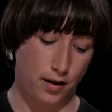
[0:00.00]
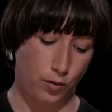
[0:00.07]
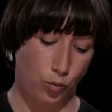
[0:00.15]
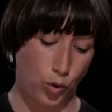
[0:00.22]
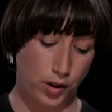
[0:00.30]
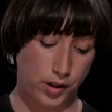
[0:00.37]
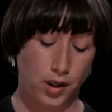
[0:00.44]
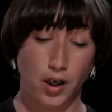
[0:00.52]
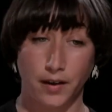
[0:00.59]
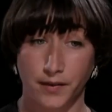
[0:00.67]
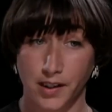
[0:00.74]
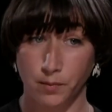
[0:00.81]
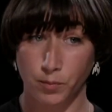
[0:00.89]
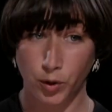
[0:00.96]
what kind
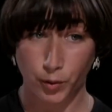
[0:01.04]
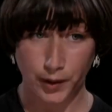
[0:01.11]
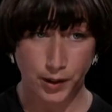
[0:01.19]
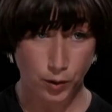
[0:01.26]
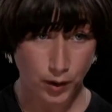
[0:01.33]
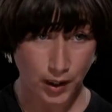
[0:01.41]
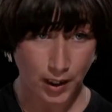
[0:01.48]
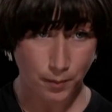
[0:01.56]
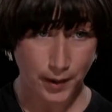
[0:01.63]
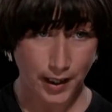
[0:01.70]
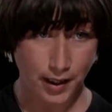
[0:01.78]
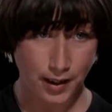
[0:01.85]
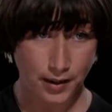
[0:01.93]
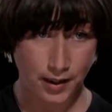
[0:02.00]
of support we're talking
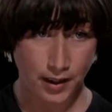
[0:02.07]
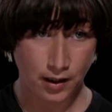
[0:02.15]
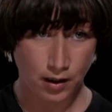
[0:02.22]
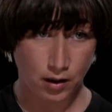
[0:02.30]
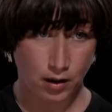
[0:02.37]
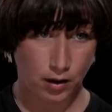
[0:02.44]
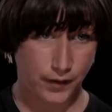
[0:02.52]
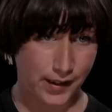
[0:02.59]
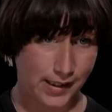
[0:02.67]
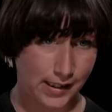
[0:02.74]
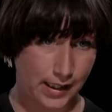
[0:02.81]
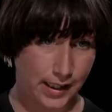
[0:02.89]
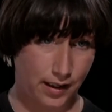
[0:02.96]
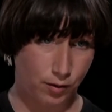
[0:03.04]
about.
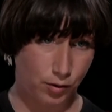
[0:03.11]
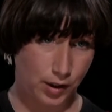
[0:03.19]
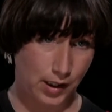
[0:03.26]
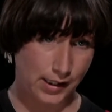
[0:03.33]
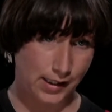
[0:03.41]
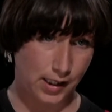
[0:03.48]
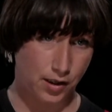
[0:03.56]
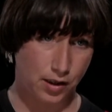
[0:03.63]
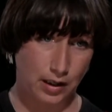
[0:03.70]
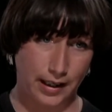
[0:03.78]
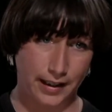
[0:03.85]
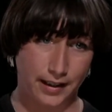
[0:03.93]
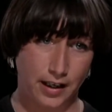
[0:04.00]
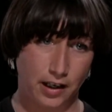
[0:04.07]
Obviously, an organisation
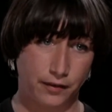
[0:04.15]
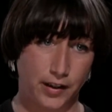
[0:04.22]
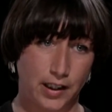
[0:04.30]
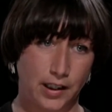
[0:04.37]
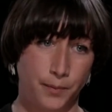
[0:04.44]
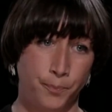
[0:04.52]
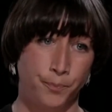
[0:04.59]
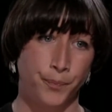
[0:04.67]
like NAVA